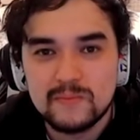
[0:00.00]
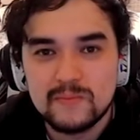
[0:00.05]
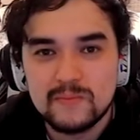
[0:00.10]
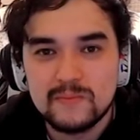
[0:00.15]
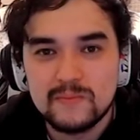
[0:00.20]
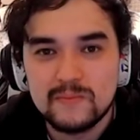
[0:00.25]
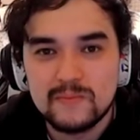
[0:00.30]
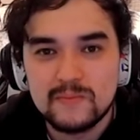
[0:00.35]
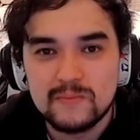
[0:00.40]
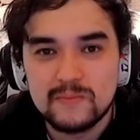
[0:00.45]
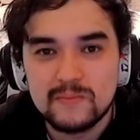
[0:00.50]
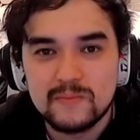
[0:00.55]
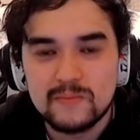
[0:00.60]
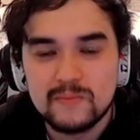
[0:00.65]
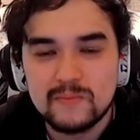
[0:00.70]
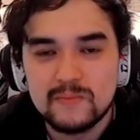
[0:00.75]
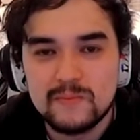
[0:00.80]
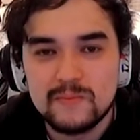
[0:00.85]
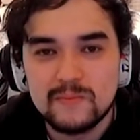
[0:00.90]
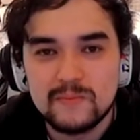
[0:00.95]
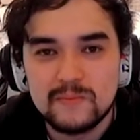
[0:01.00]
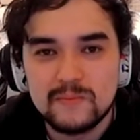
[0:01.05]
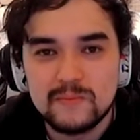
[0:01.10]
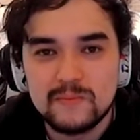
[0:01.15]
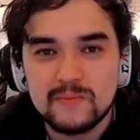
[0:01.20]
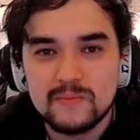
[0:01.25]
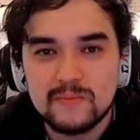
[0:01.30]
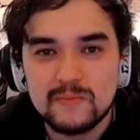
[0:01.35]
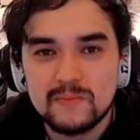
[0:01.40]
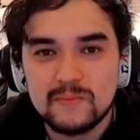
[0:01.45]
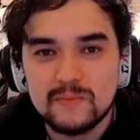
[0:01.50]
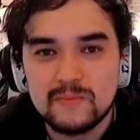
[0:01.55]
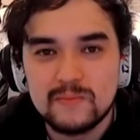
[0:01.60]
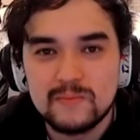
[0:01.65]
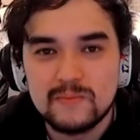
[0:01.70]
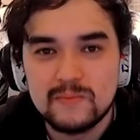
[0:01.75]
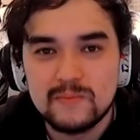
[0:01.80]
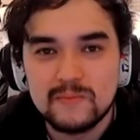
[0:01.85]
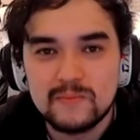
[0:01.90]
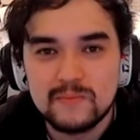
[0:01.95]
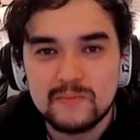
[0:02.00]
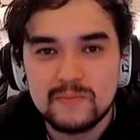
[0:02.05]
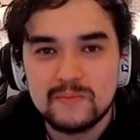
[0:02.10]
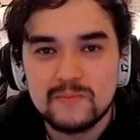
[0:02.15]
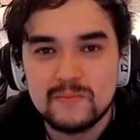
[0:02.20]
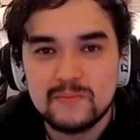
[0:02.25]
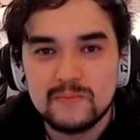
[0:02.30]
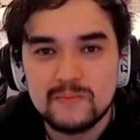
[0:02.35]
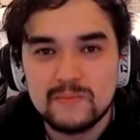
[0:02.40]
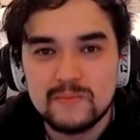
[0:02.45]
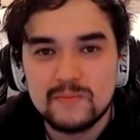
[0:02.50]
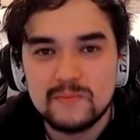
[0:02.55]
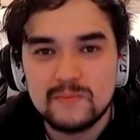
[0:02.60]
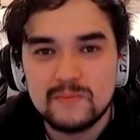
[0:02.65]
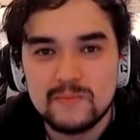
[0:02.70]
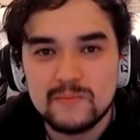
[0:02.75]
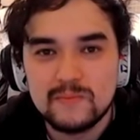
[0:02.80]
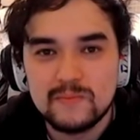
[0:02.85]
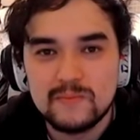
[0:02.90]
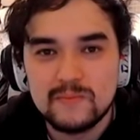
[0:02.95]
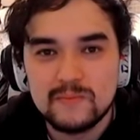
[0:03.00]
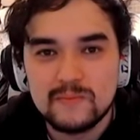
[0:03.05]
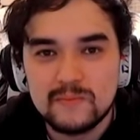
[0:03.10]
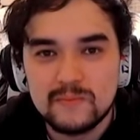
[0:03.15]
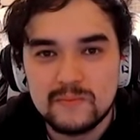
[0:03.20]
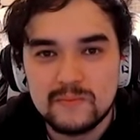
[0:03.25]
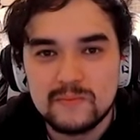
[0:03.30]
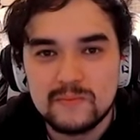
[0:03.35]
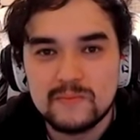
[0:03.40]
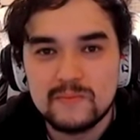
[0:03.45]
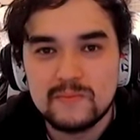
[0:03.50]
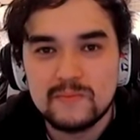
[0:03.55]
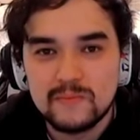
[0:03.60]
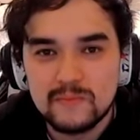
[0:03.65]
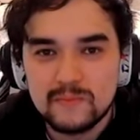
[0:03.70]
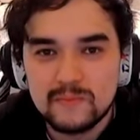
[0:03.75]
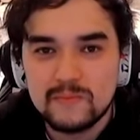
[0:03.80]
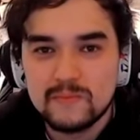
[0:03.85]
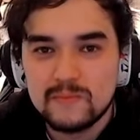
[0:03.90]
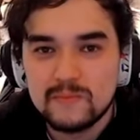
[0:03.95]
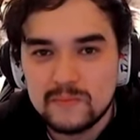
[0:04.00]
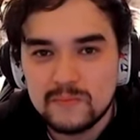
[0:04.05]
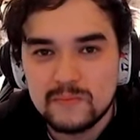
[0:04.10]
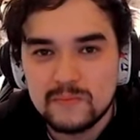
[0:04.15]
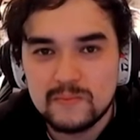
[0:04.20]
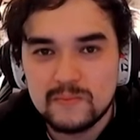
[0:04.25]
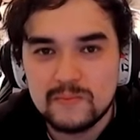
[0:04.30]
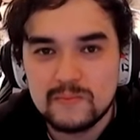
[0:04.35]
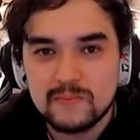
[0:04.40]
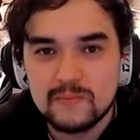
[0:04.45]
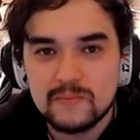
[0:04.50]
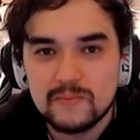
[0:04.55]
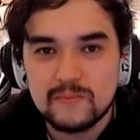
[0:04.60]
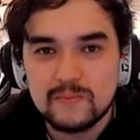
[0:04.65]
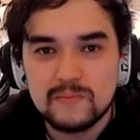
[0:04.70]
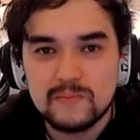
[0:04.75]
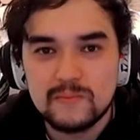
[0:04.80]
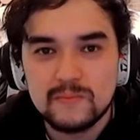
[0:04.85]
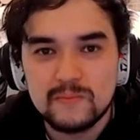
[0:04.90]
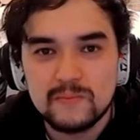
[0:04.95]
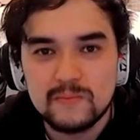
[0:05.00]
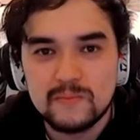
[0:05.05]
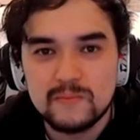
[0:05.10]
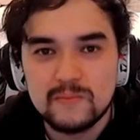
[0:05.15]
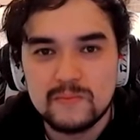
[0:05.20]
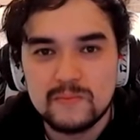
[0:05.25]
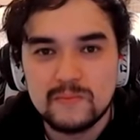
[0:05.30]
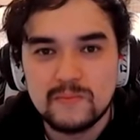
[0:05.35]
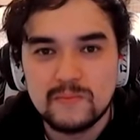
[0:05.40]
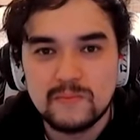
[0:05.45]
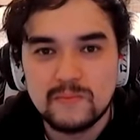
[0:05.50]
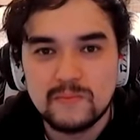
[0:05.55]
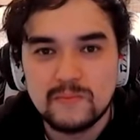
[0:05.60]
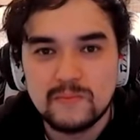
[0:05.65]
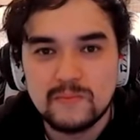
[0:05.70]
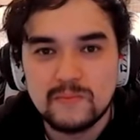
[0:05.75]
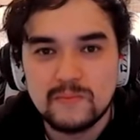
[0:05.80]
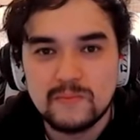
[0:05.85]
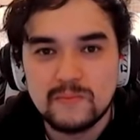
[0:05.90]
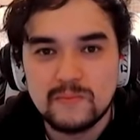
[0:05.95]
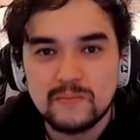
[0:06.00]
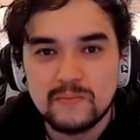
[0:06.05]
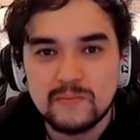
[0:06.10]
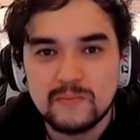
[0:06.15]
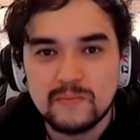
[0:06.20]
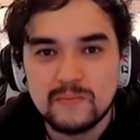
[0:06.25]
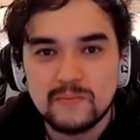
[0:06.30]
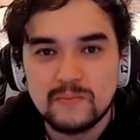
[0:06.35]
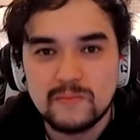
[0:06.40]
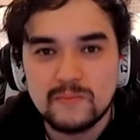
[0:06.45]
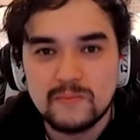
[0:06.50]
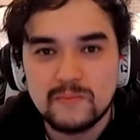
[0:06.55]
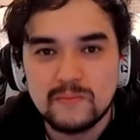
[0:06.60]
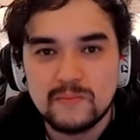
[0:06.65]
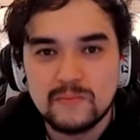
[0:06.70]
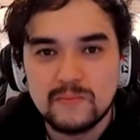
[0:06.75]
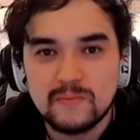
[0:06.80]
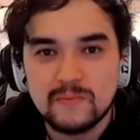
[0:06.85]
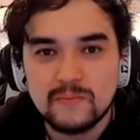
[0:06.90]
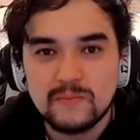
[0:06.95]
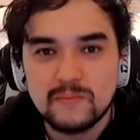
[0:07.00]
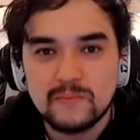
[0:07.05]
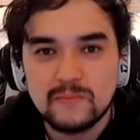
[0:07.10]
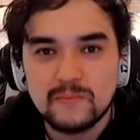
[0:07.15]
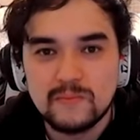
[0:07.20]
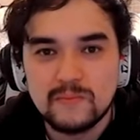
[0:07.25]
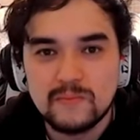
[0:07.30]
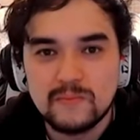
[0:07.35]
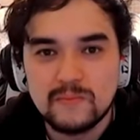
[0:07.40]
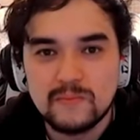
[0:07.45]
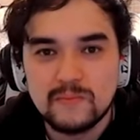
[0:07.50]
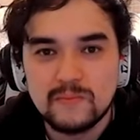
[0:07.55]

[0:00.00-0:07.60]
(silent)